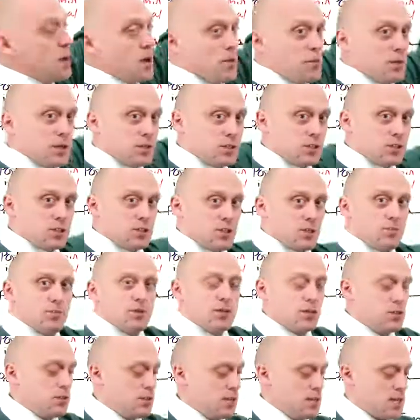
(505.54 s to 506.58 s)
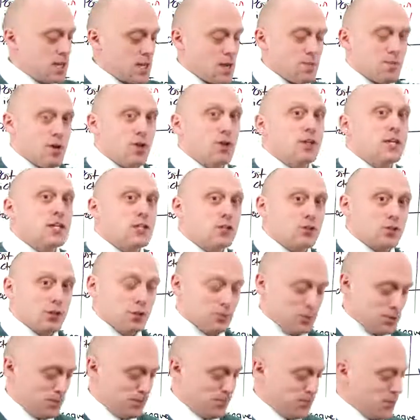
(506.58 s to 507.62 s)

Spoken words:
but there's something unique about each of those.